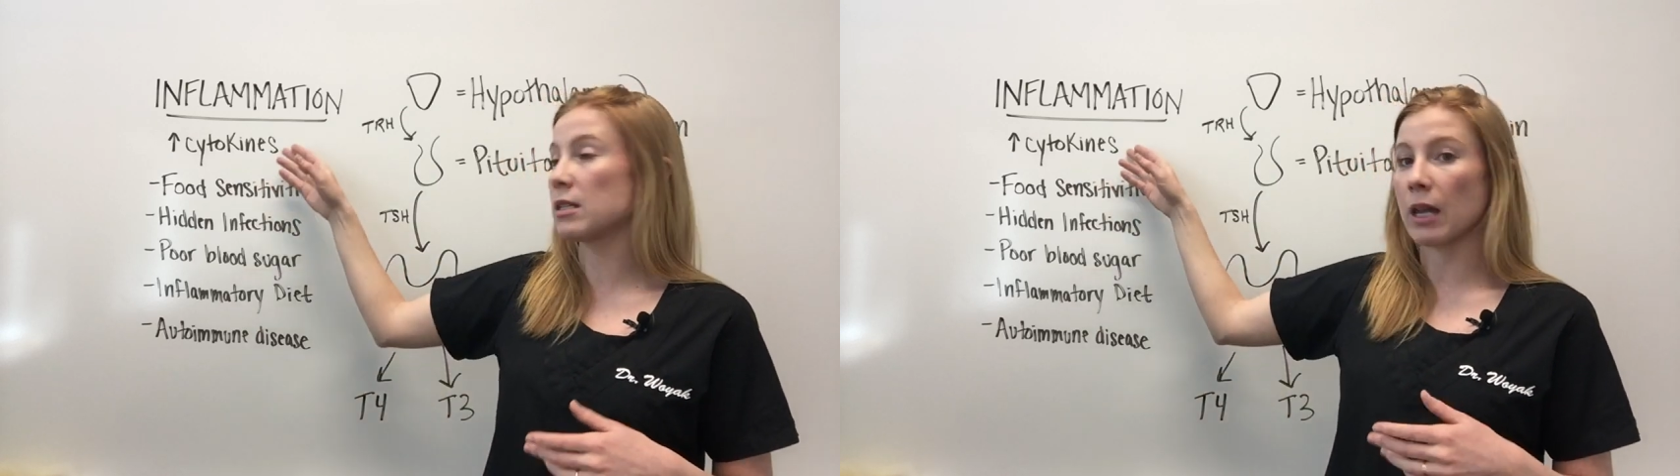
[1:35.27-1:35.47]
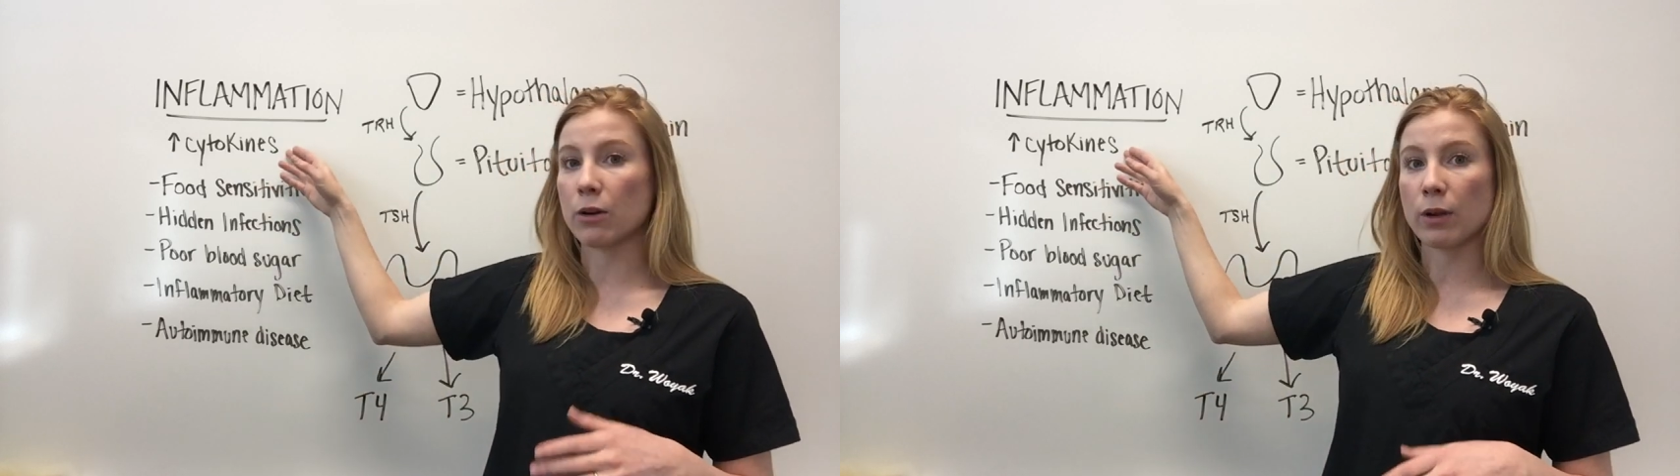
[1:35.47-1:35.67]

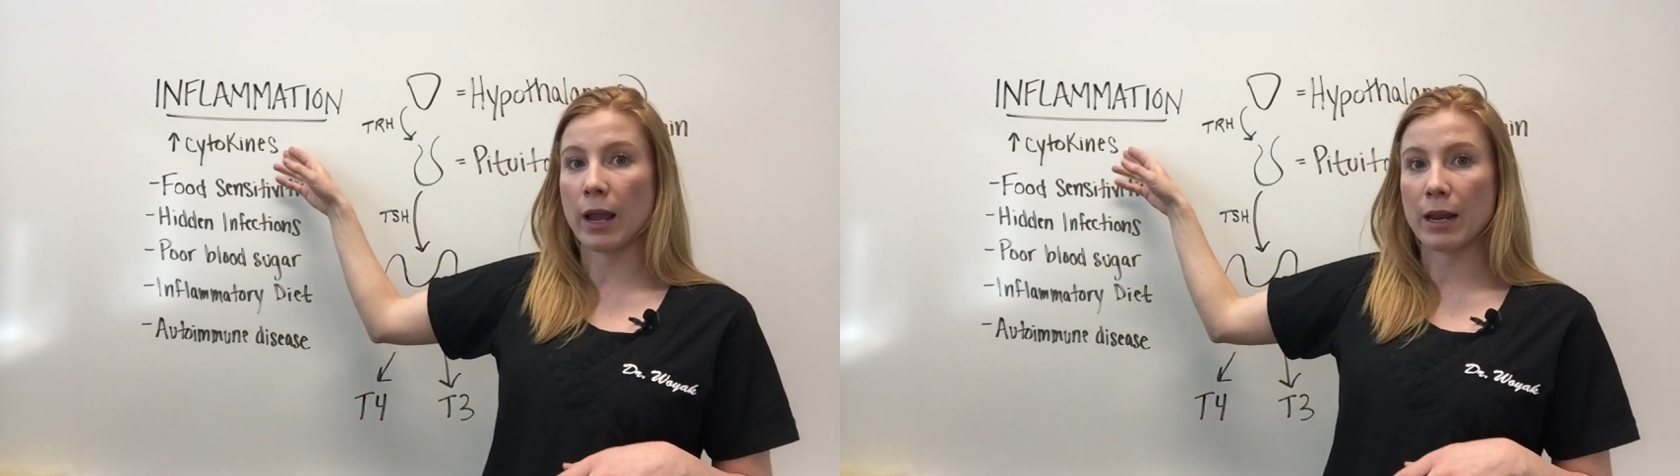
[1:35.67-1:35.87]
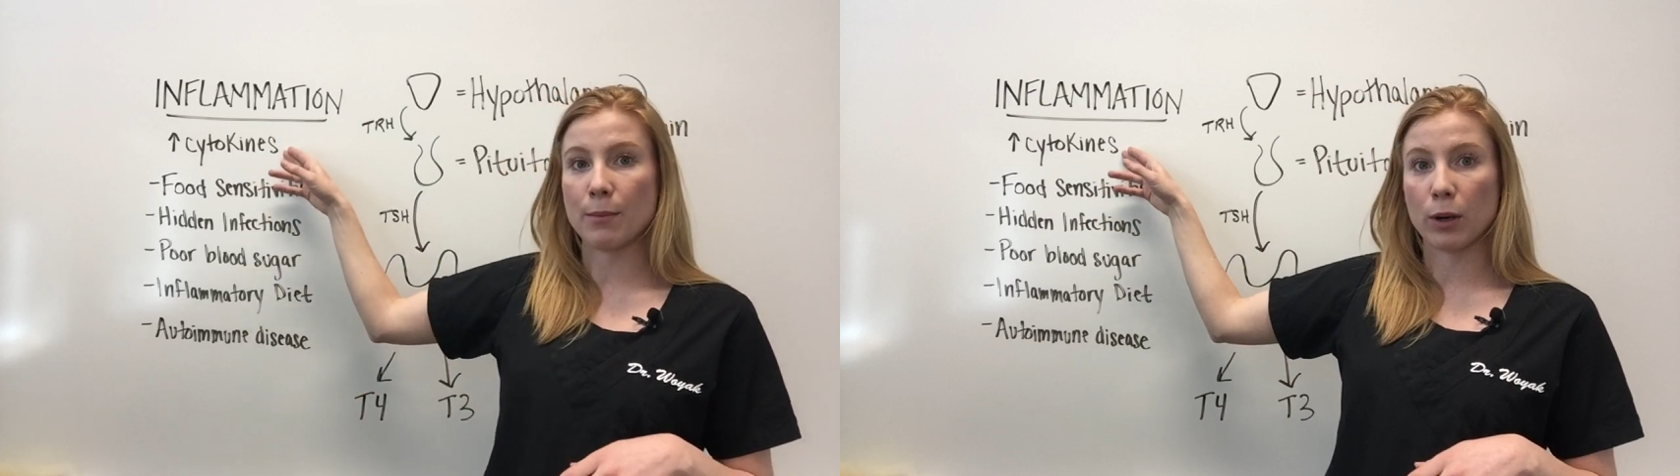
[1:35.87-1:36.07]

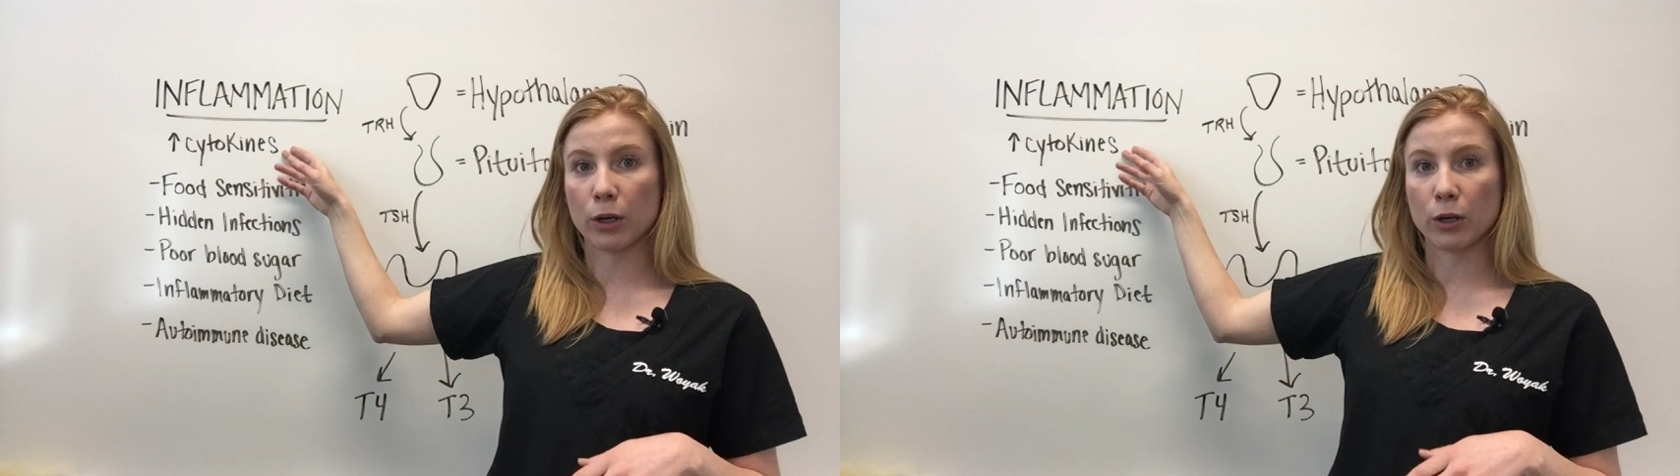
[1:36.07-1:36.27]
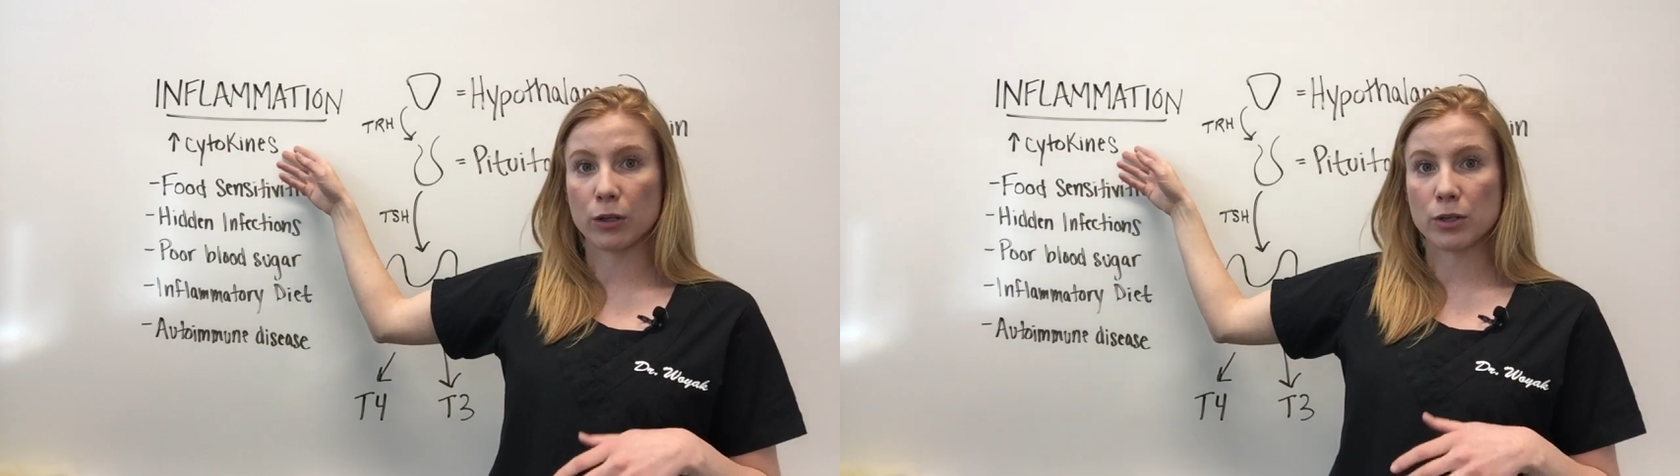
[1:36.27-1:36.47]
cytokine
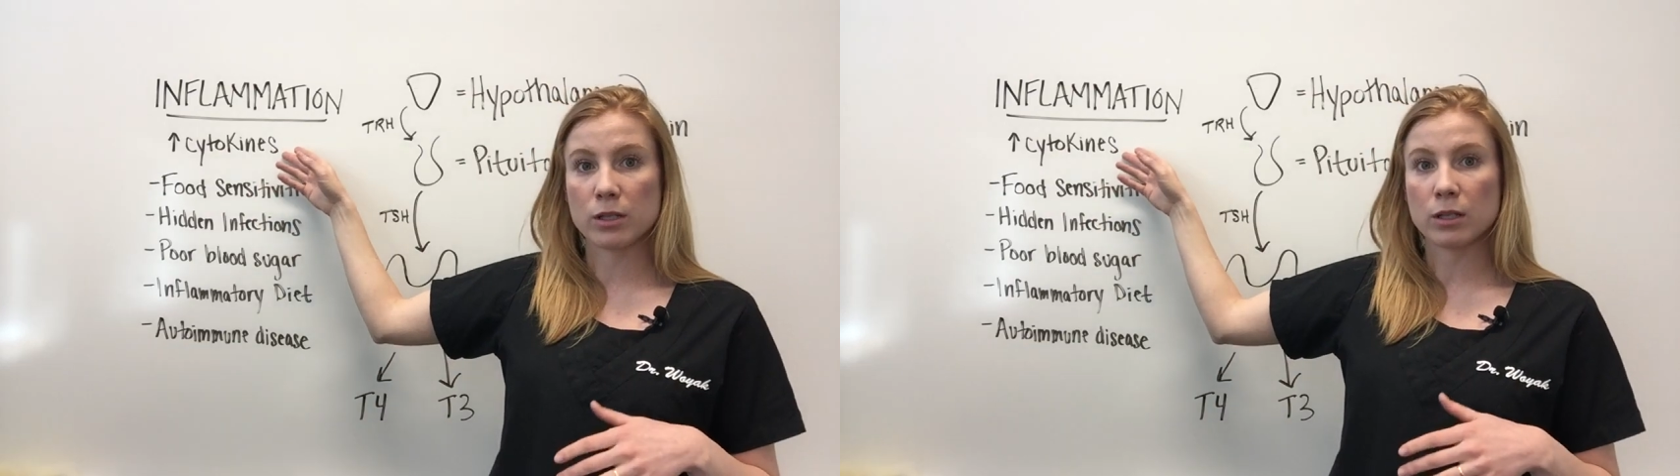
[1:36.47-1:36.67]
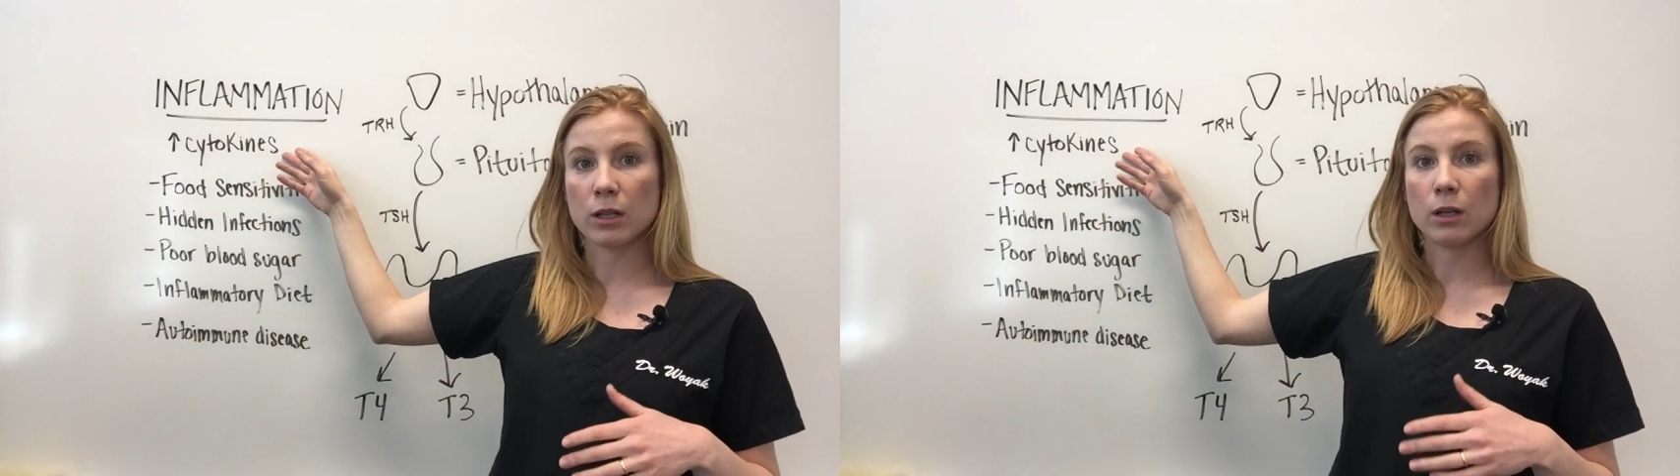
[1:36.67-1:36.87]

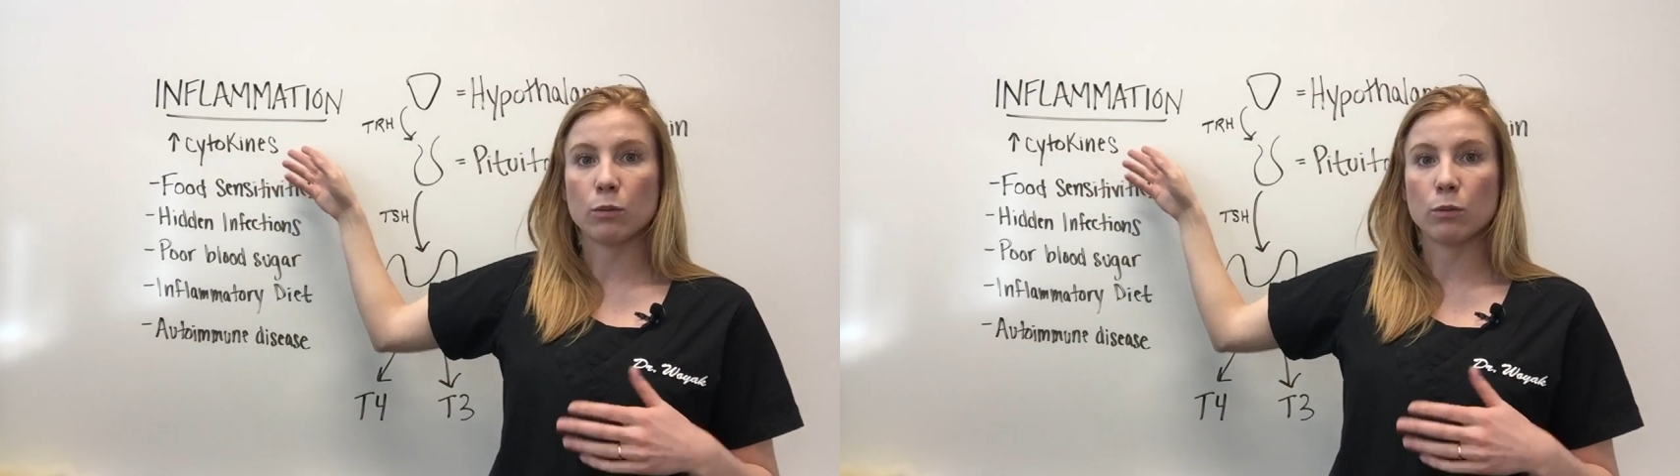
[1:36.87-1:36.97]
markers?